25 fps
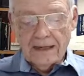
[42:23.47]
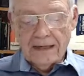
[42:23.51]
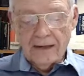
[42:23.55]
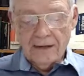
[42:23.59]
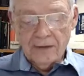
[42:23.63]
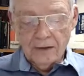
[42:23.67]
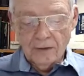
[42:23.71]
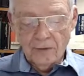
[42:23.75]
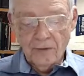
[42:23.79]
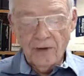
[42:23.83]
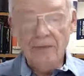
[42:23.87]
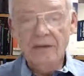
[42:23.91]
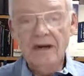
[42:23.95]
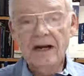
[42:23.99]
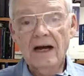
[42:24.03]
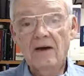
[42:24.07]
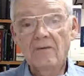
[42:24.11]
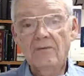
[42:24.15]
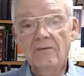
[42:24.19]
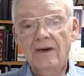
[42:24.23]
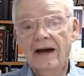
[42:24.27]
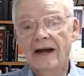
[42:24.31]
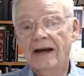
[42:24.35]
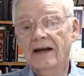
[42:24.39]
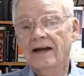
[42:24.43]
But we're now
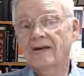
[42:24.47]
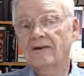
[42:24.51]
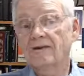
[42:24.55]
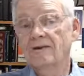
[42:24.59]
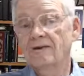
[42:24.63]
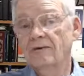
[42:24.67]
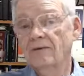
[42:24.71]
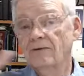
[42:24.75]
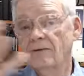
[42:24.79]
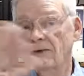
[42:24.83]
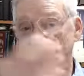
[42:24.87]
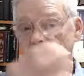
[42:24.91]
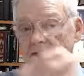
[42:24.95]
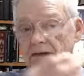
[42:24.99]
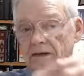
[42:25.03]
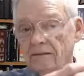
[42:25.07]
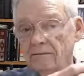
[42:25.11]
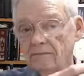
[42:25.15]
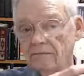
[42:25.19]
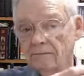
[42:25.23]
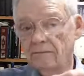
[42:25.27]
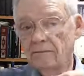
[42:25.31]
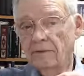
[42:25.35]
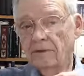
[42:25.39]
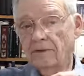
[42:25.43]
back to where
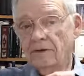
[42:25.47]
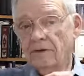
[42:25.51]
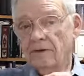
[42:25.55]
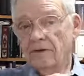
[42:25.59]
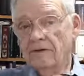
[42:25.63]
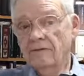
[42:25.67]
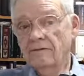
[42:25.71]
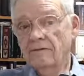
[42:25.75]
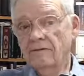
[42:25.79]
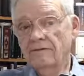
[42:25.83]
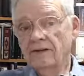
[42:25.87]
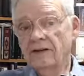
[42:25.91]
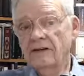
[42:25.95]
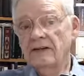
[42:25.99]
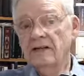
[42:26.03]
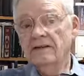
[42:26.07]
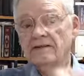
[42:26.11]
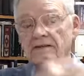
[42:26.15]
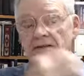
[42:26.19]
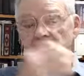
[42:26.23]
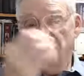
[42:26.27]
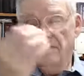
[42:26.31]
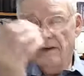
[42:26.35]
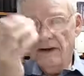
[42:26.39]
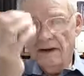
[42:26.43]
the feeding of
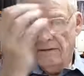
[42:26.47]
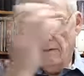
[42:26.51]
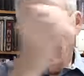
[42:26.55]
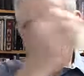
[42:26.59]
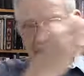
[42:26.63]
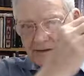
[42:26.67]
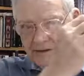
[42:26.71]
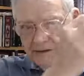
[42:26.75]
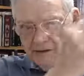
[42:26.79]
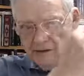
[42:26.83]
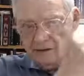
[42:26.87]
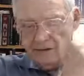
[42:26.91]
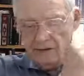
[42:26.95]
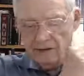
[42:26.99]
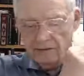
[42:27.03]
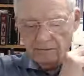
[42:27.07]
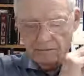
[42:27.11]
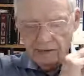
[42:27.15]
the 5,000 took